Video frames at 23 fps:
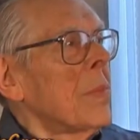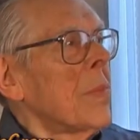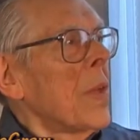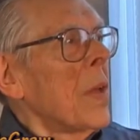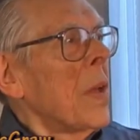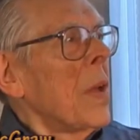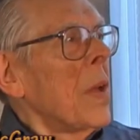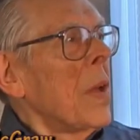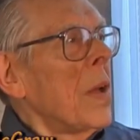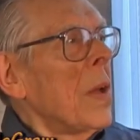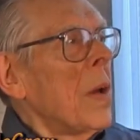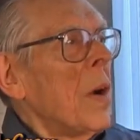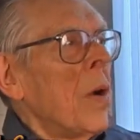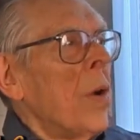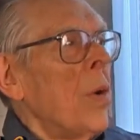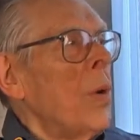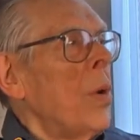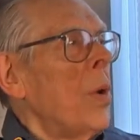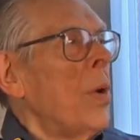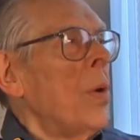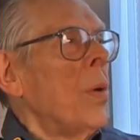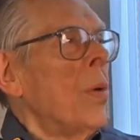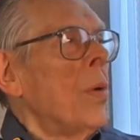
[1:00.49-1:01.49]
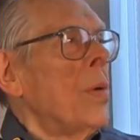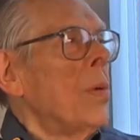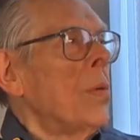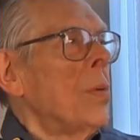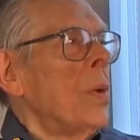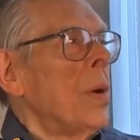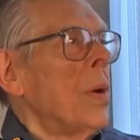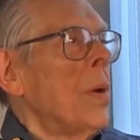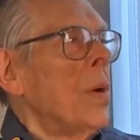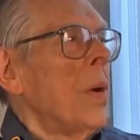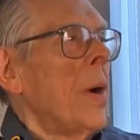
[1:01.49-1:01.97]
I
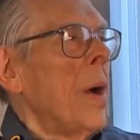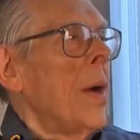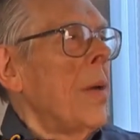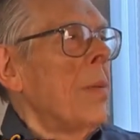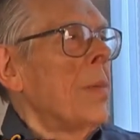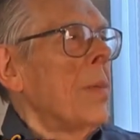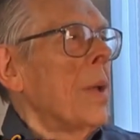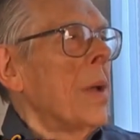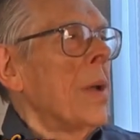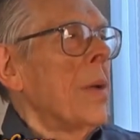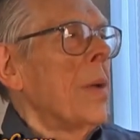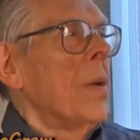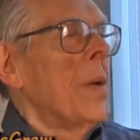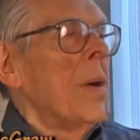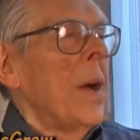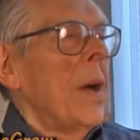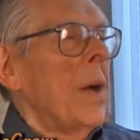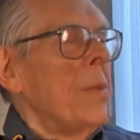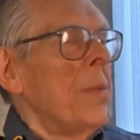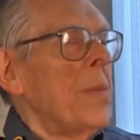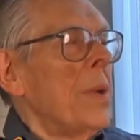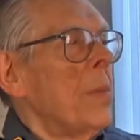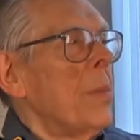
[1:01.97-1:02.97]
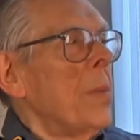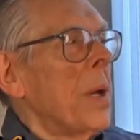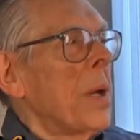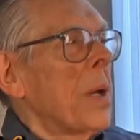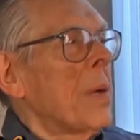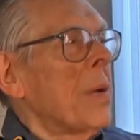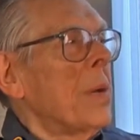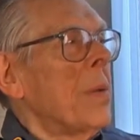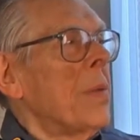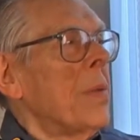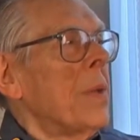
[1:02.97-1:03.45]
haven't been
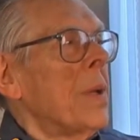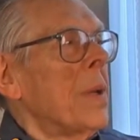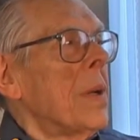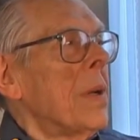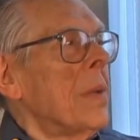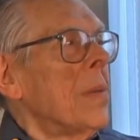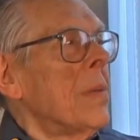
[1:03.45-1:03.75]
back over there.